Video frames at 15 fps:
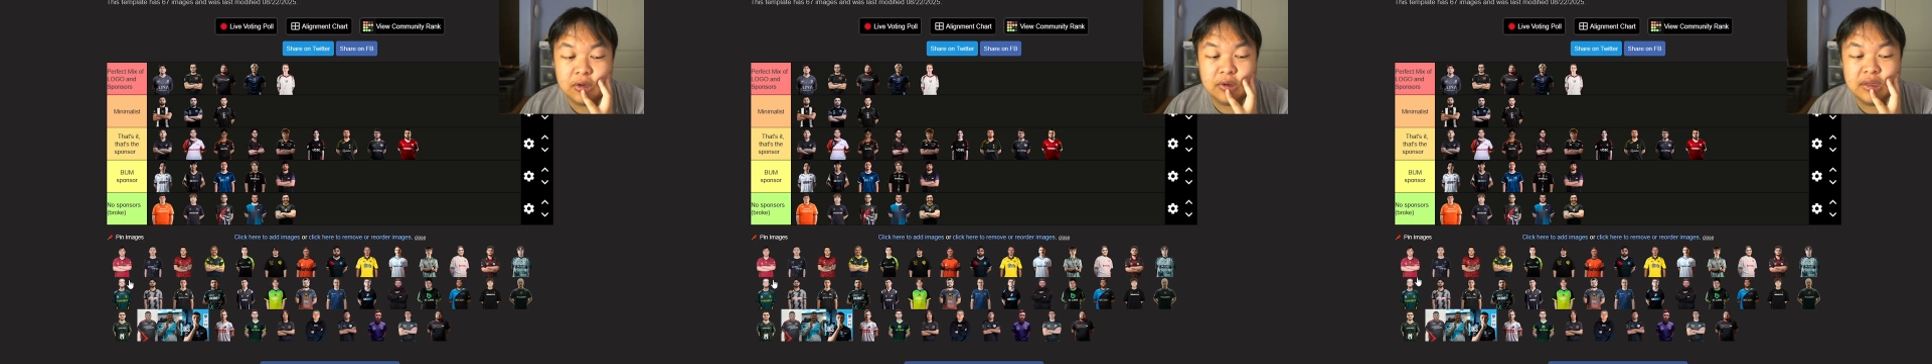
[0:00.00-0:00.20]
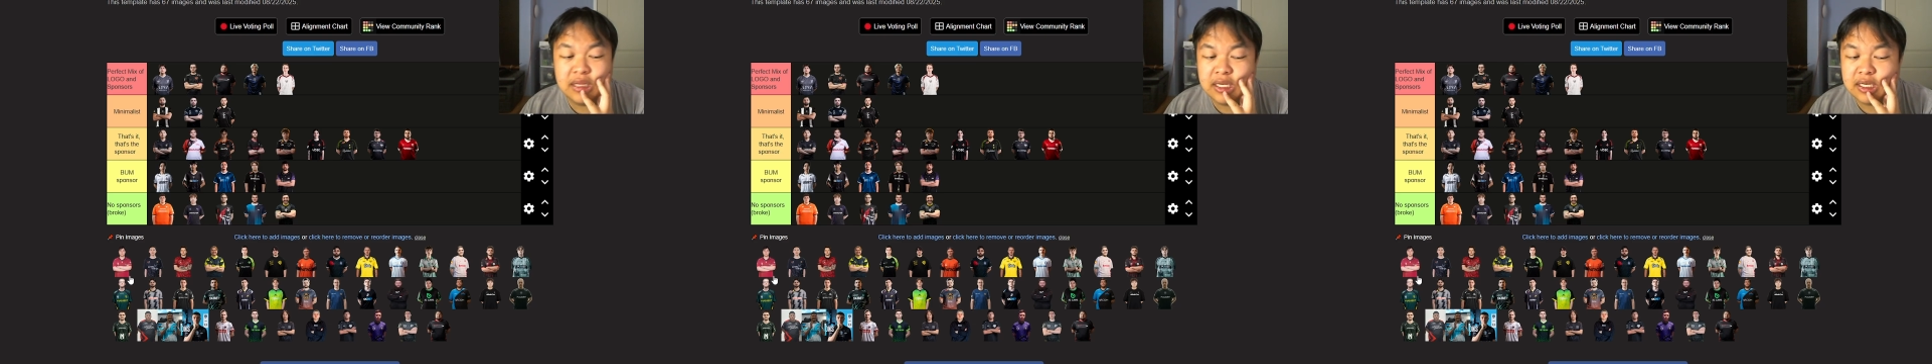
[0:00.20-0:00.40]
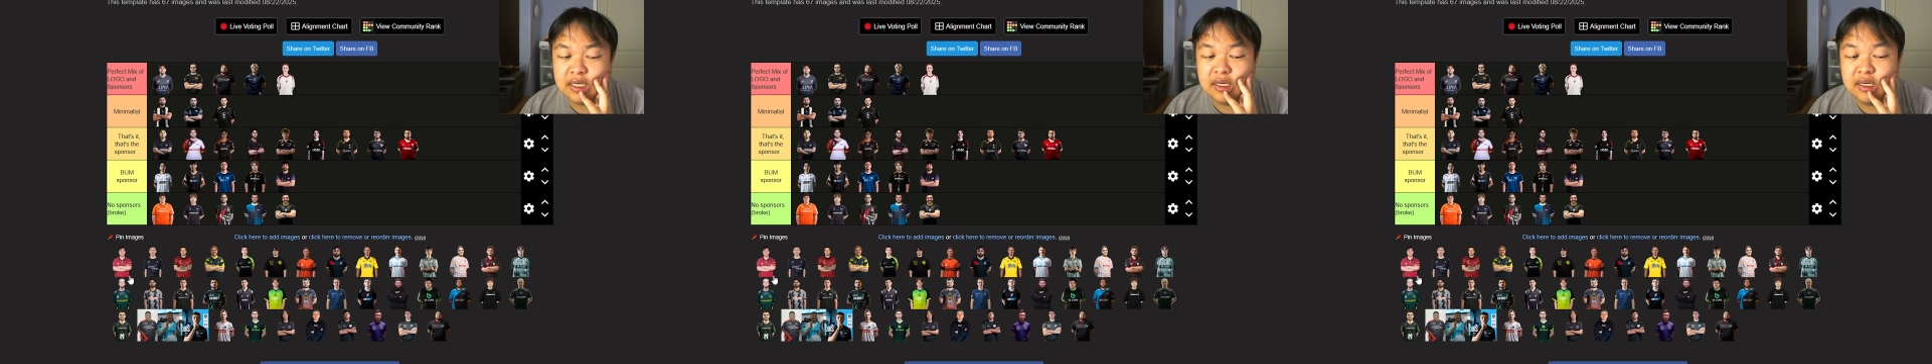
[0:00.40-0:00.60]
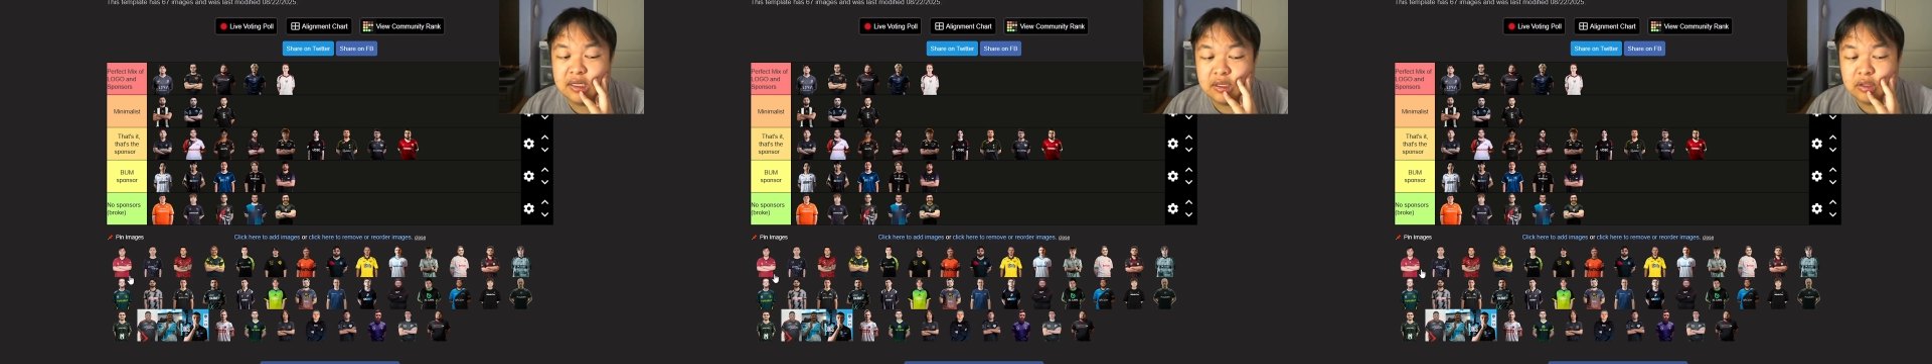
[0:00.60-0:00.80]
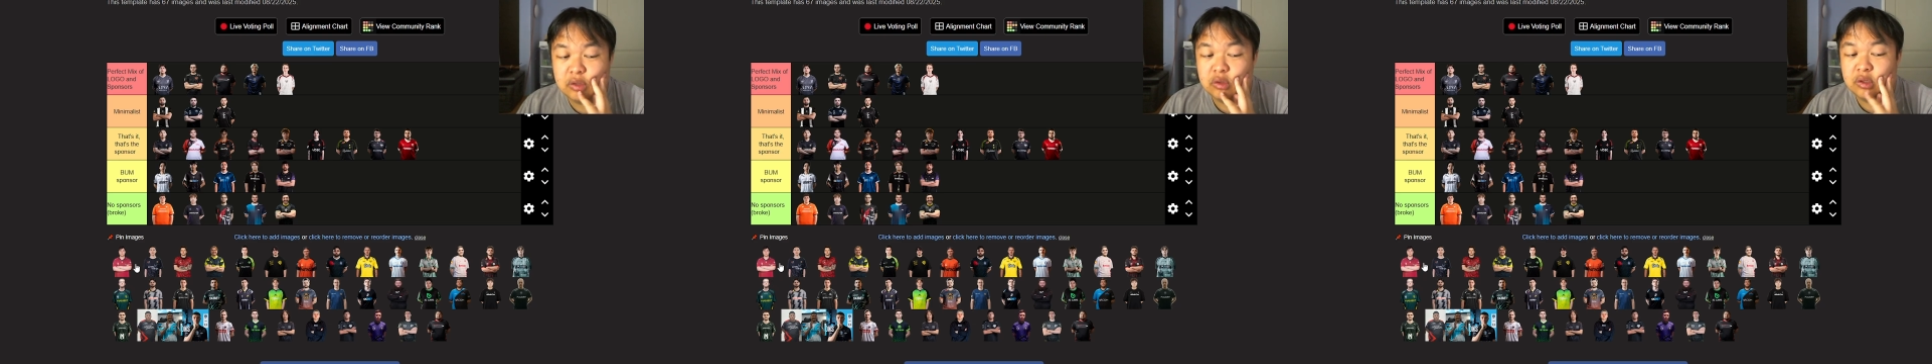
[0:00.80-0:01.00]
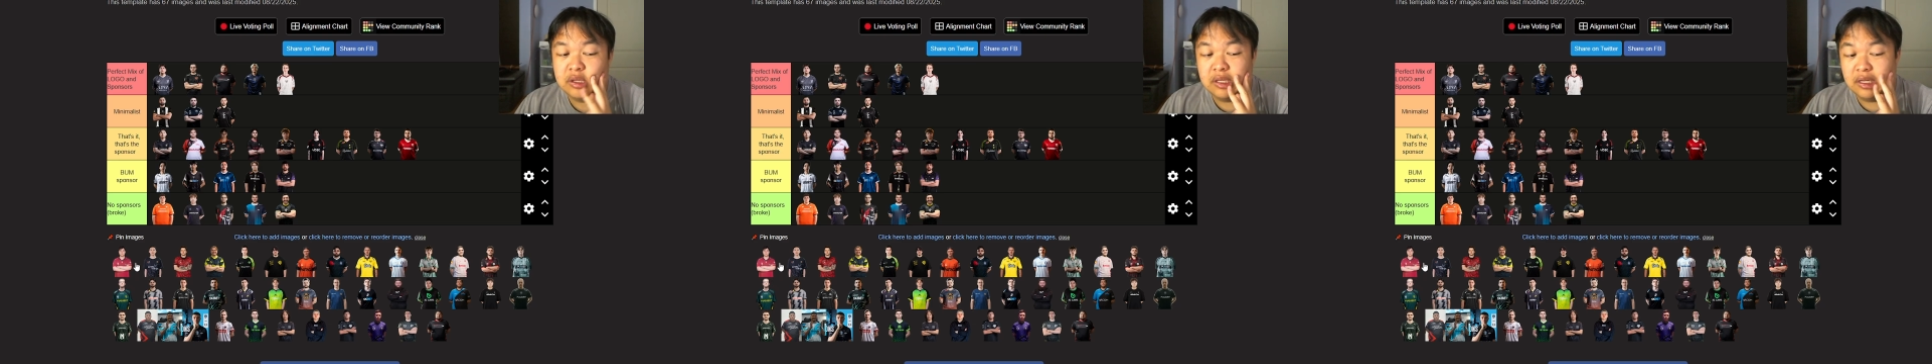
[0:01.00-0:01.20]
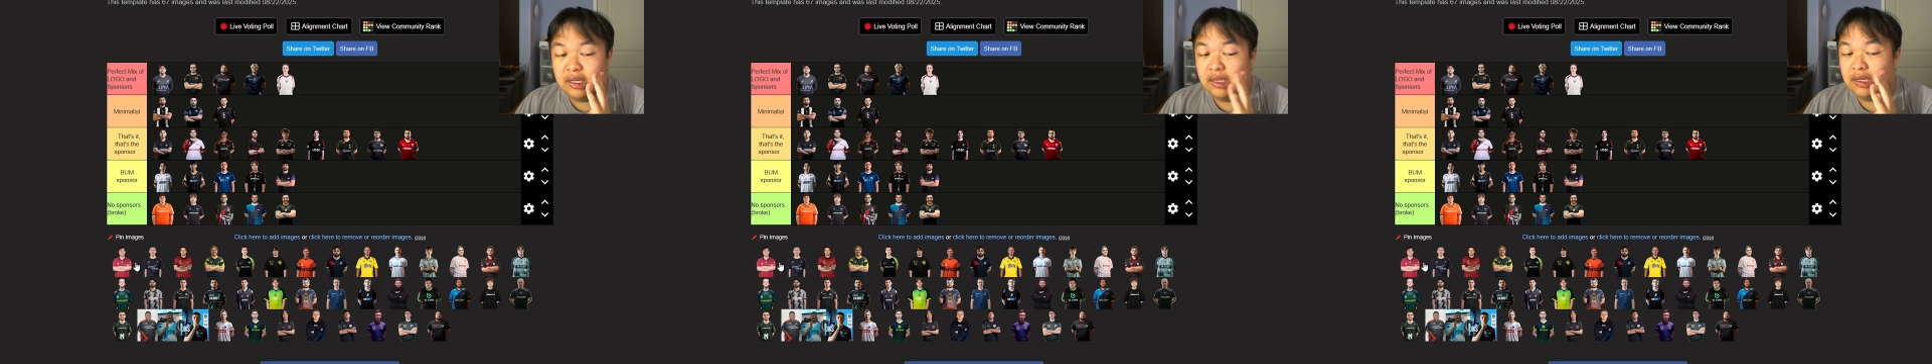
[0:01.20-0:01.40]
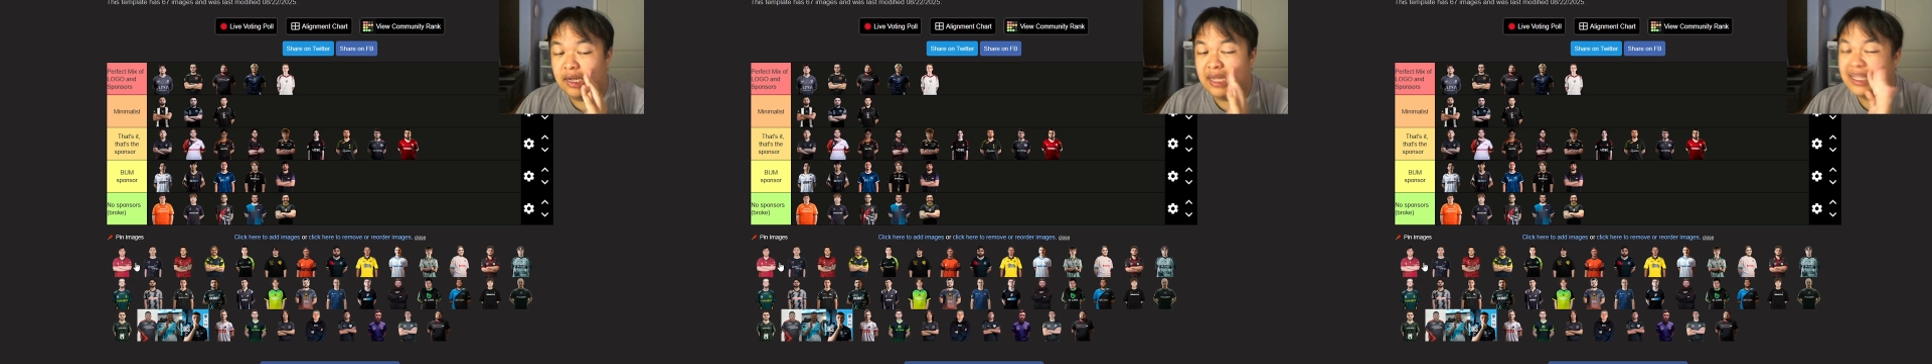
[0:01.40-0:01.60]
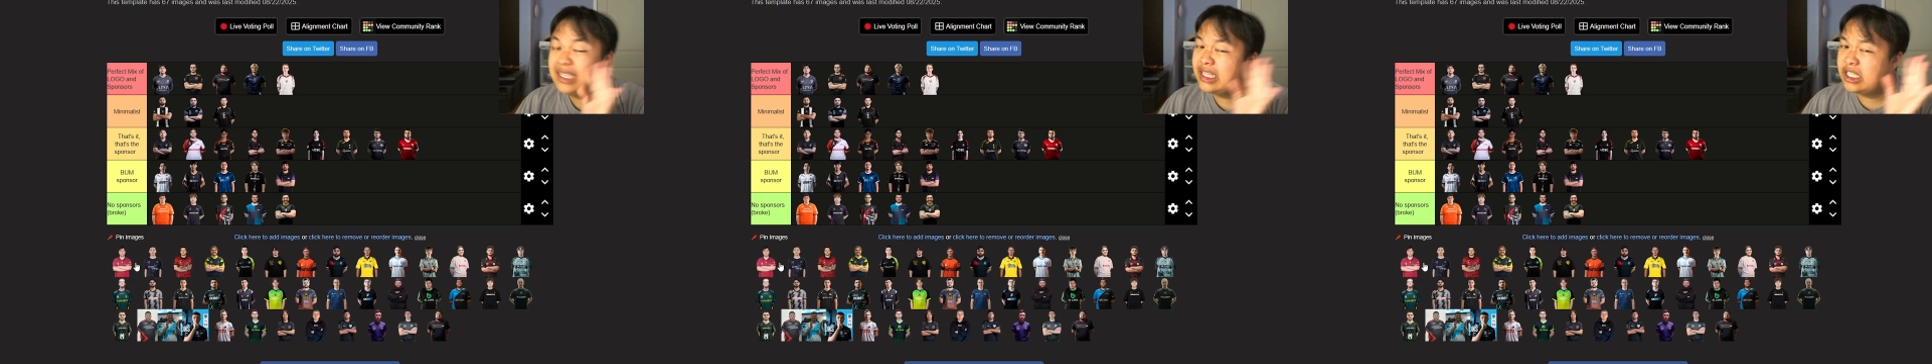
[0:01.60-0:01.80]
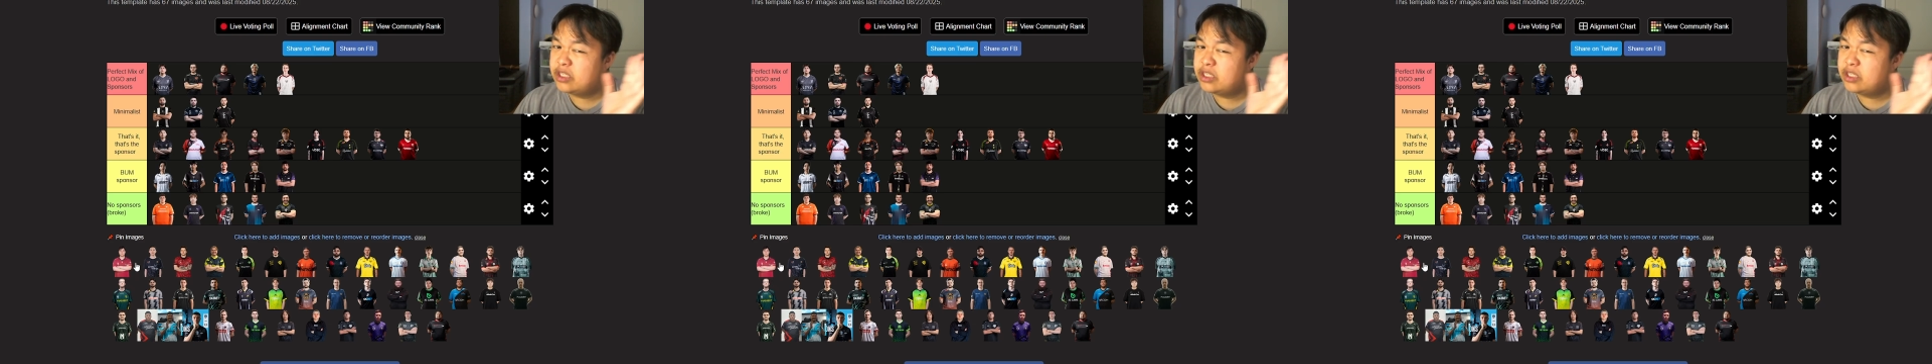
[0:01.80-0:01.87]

and I think the